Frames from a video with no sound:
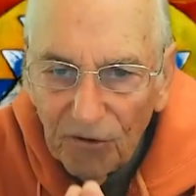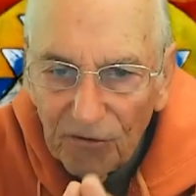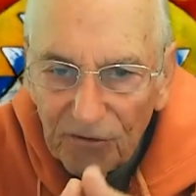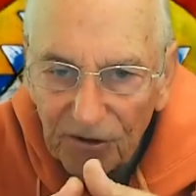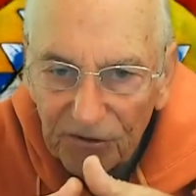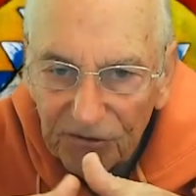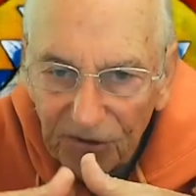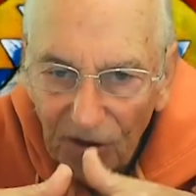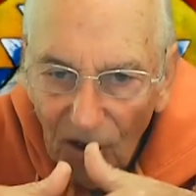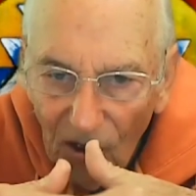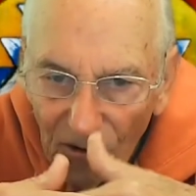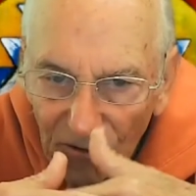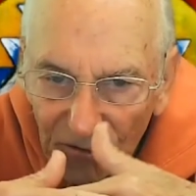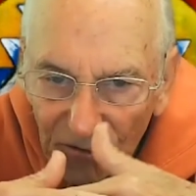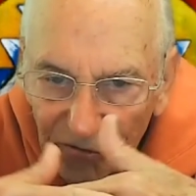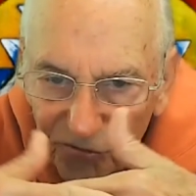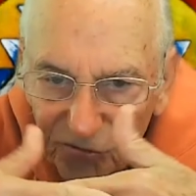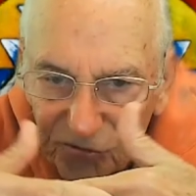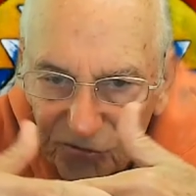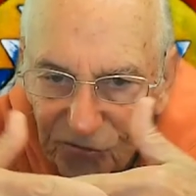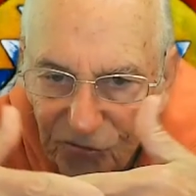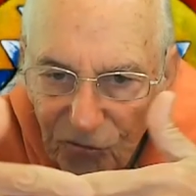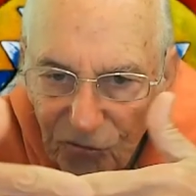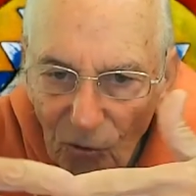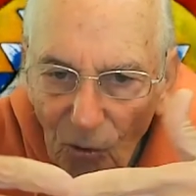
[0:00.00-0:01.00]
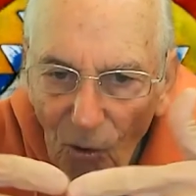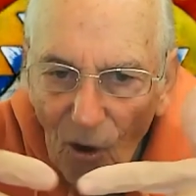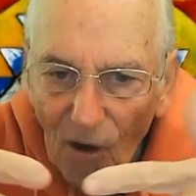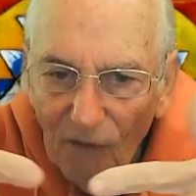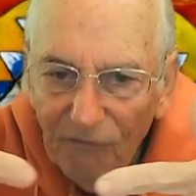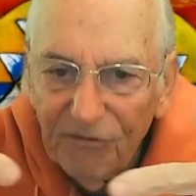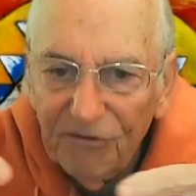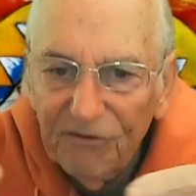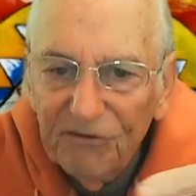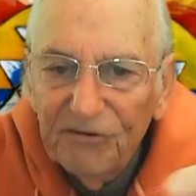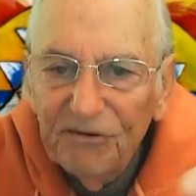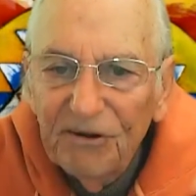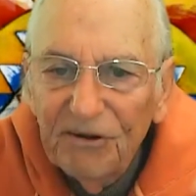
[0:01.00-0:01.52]
this soft
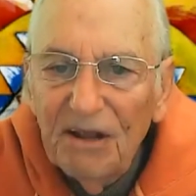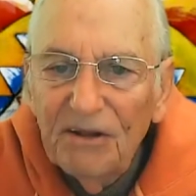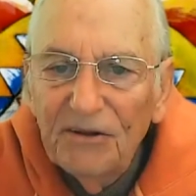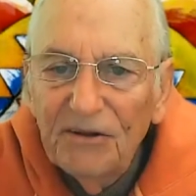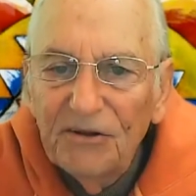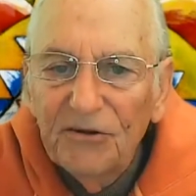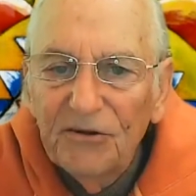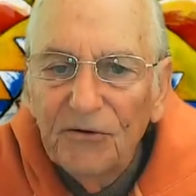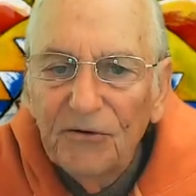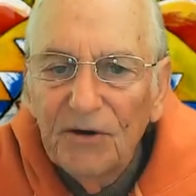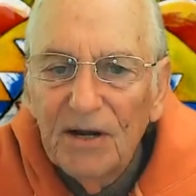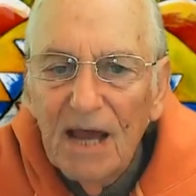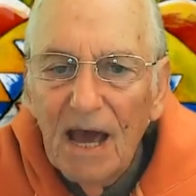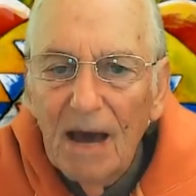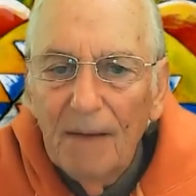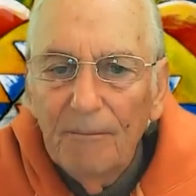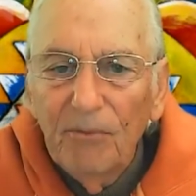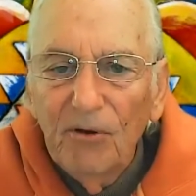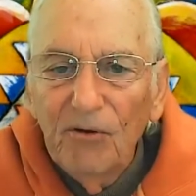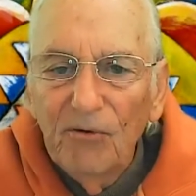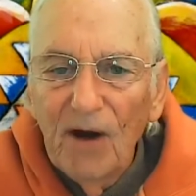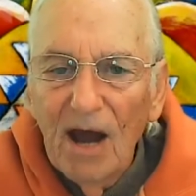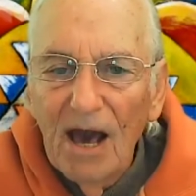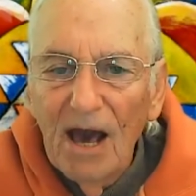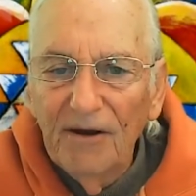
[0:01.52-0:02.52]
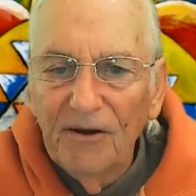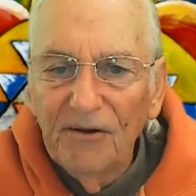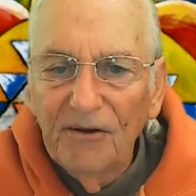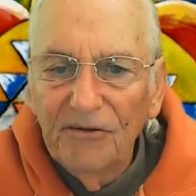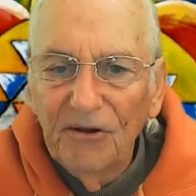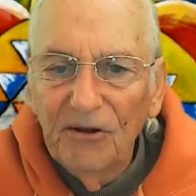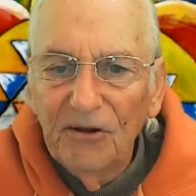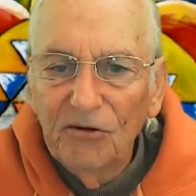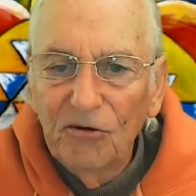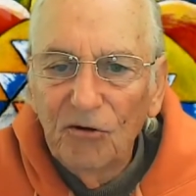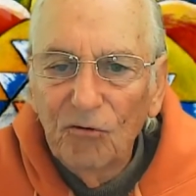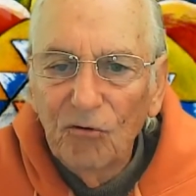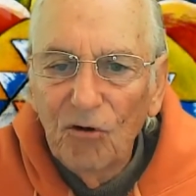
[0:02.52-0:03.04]
sensory apparatus
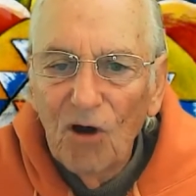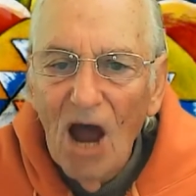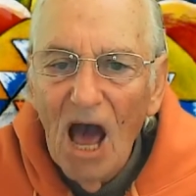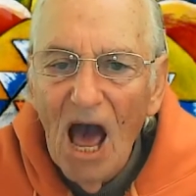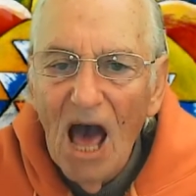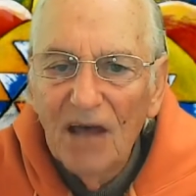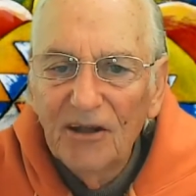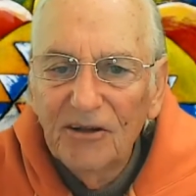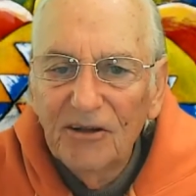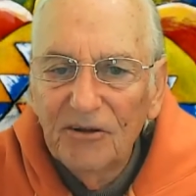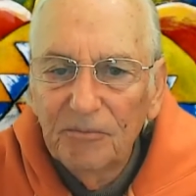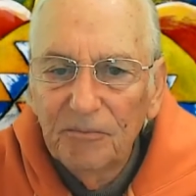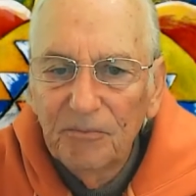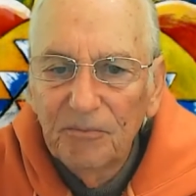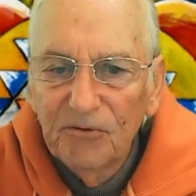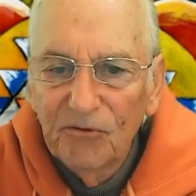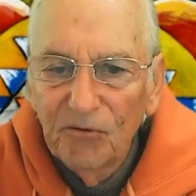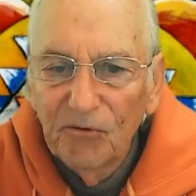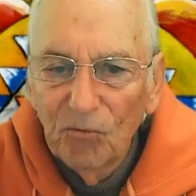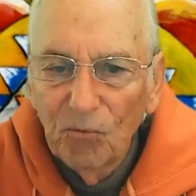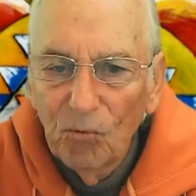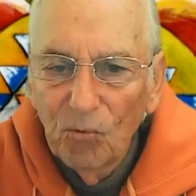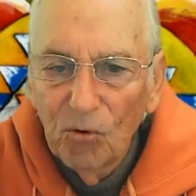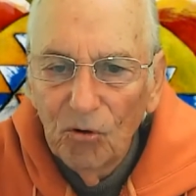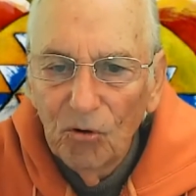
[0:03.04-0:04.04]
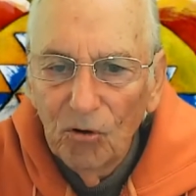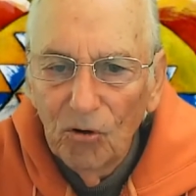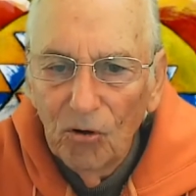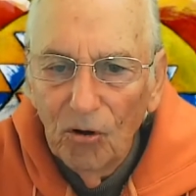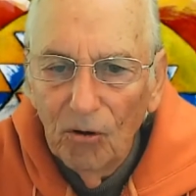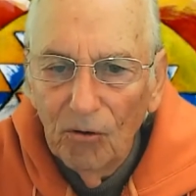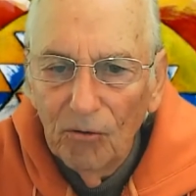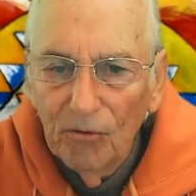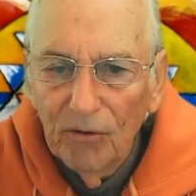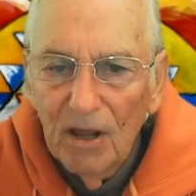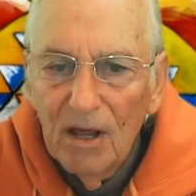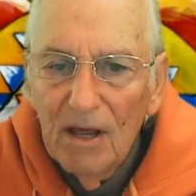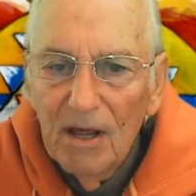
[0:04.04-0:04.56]
that grasps the
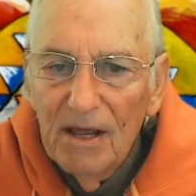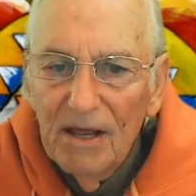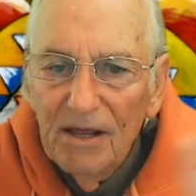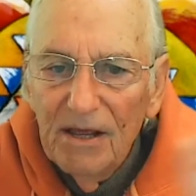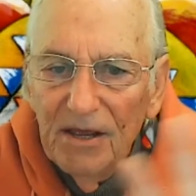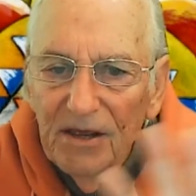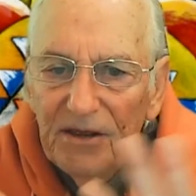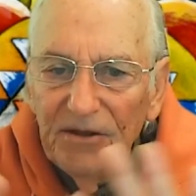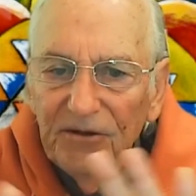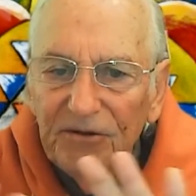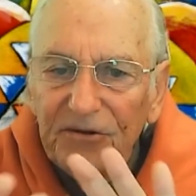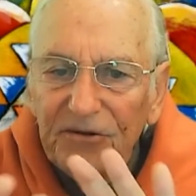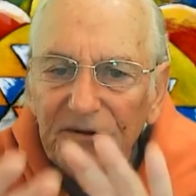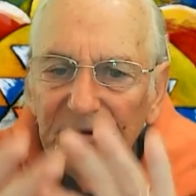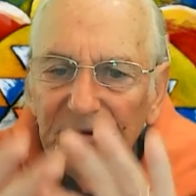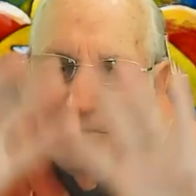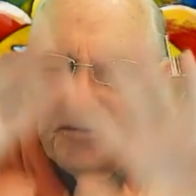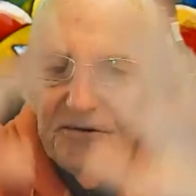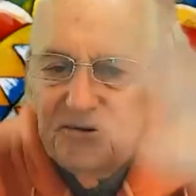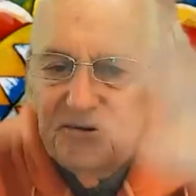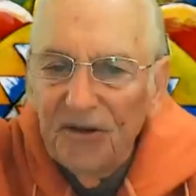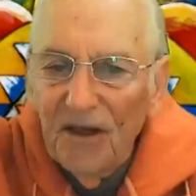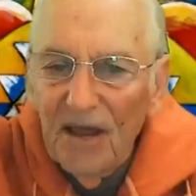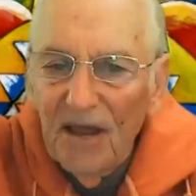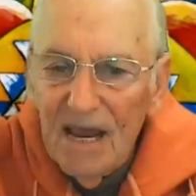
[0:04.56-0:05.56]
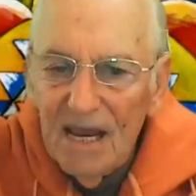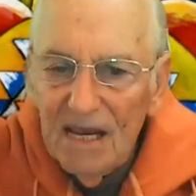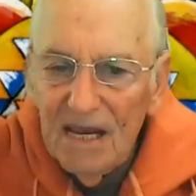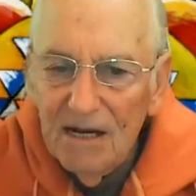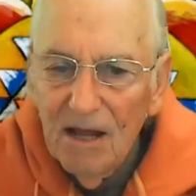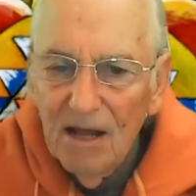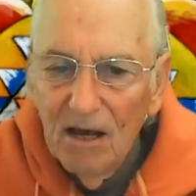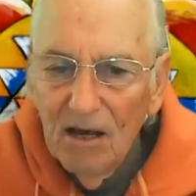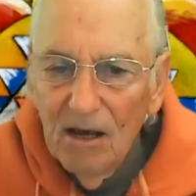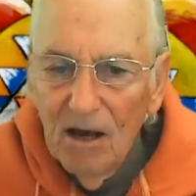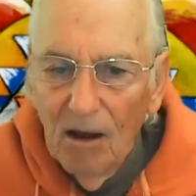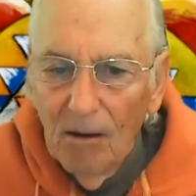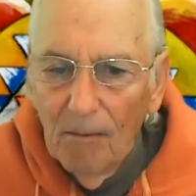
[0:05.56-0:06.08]
world is sustained
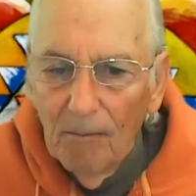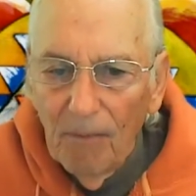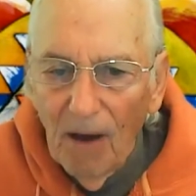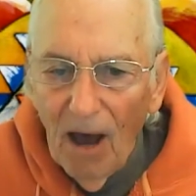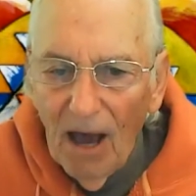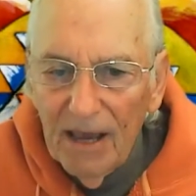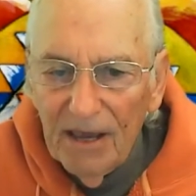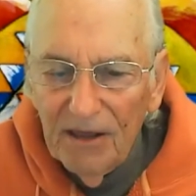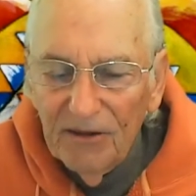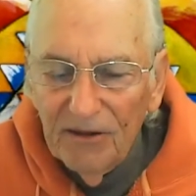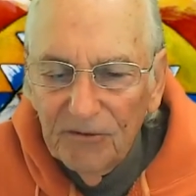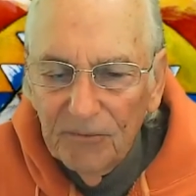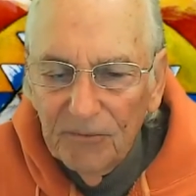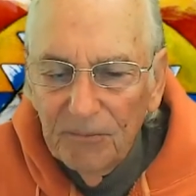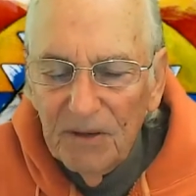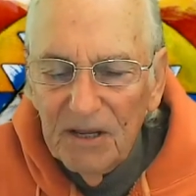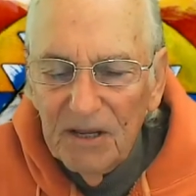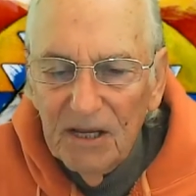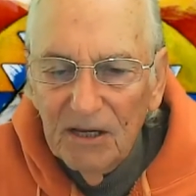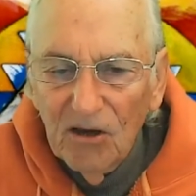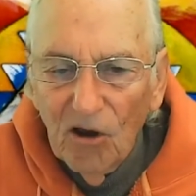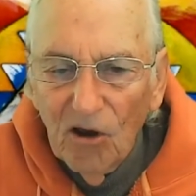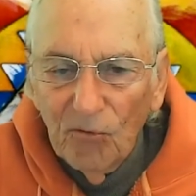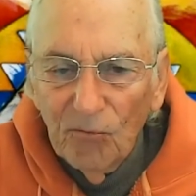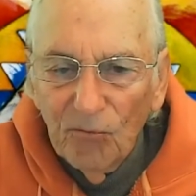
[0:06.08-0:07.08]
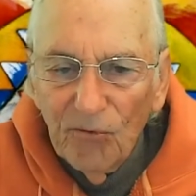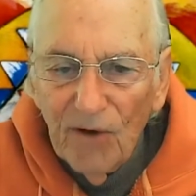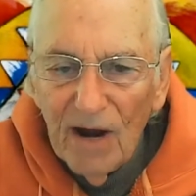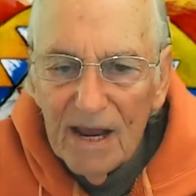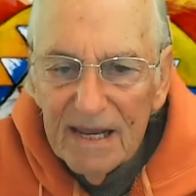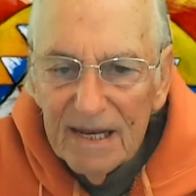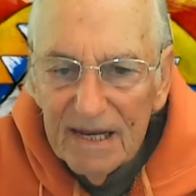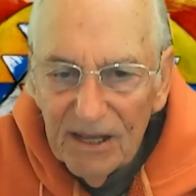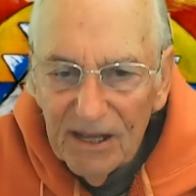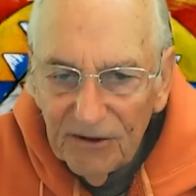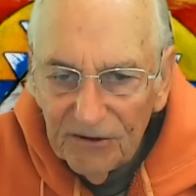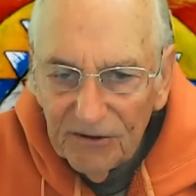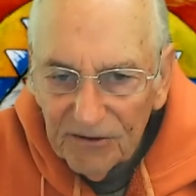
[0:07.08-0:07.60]
by its being a
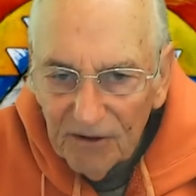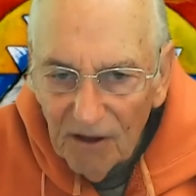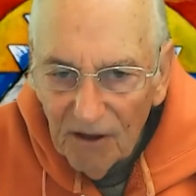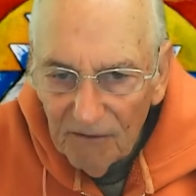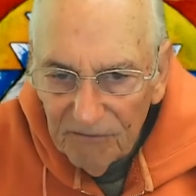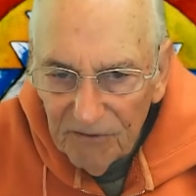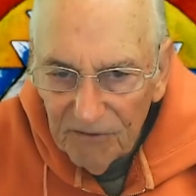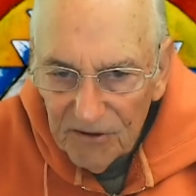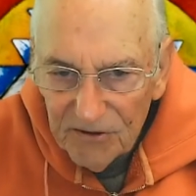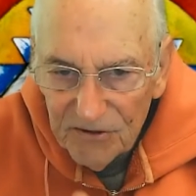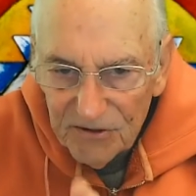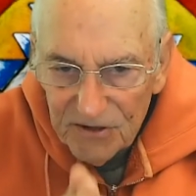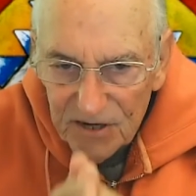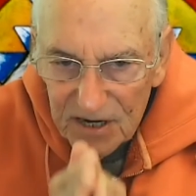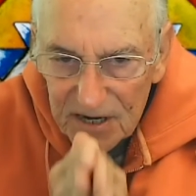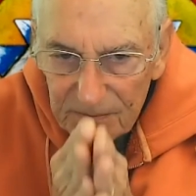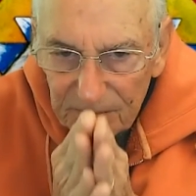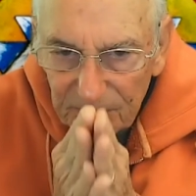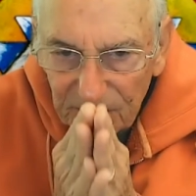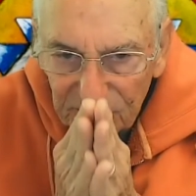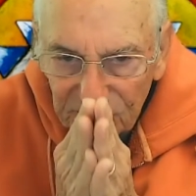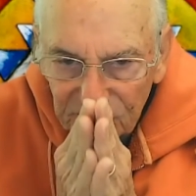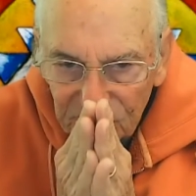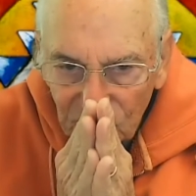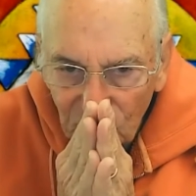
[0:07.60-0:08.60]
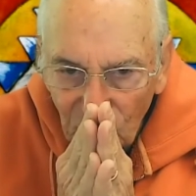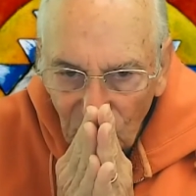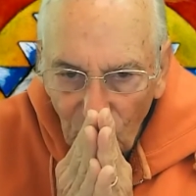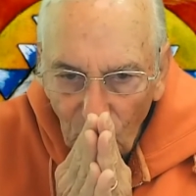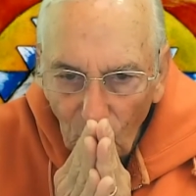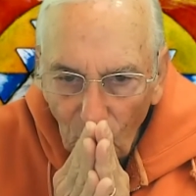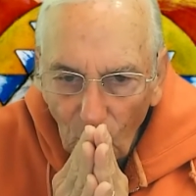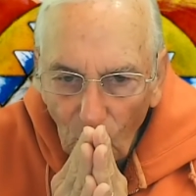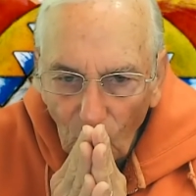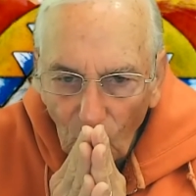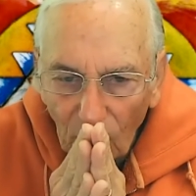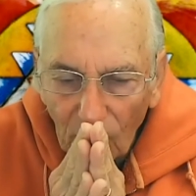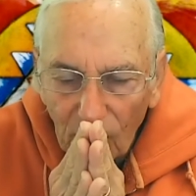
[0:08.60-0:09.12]
radiance of the deepest
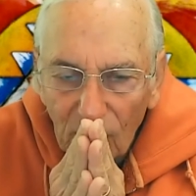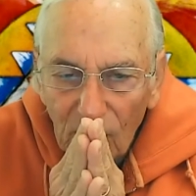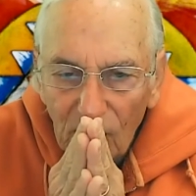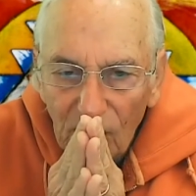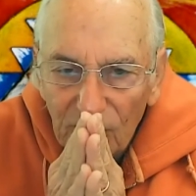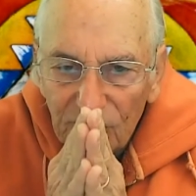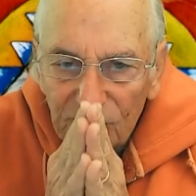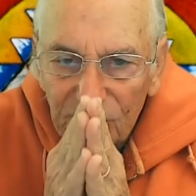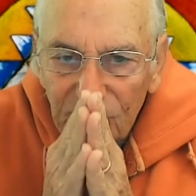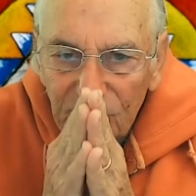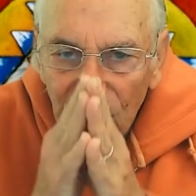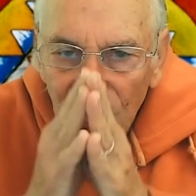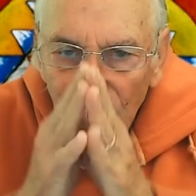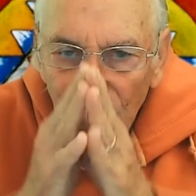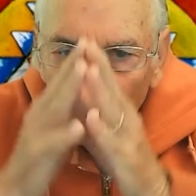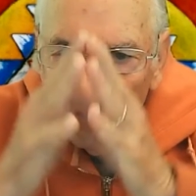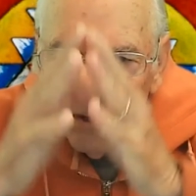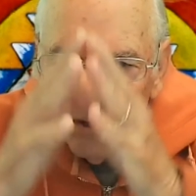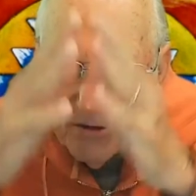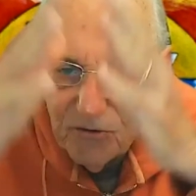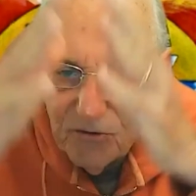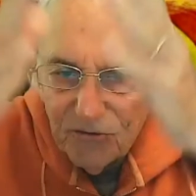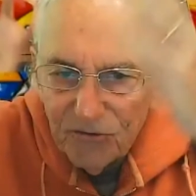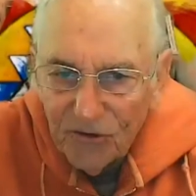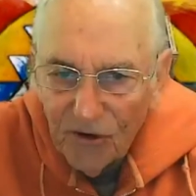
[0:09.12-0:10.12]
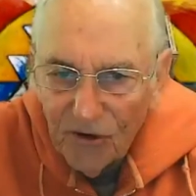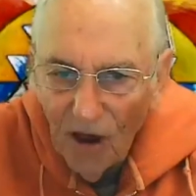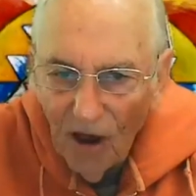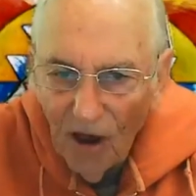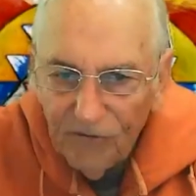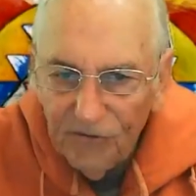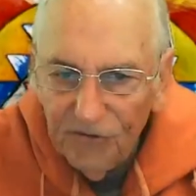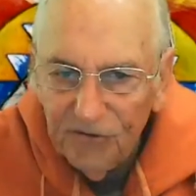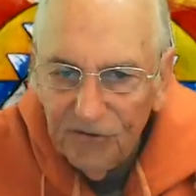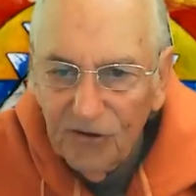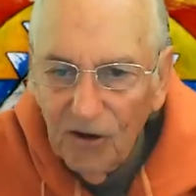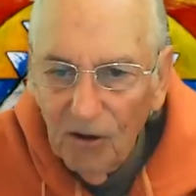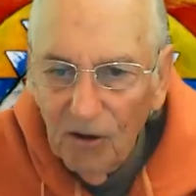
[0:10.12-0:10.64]
core, so that when you touch
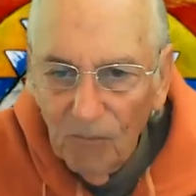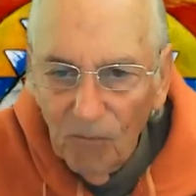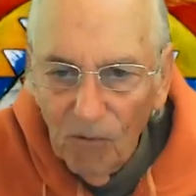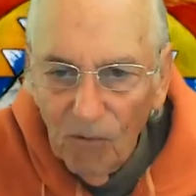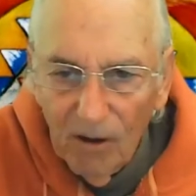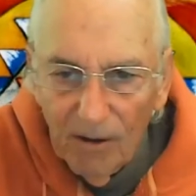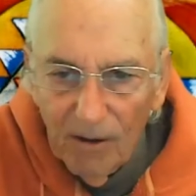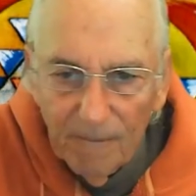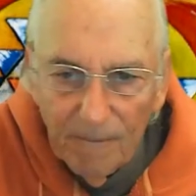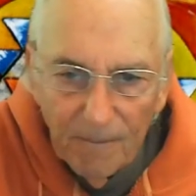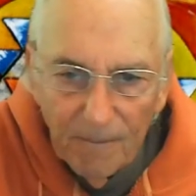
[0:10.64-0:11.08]
someone,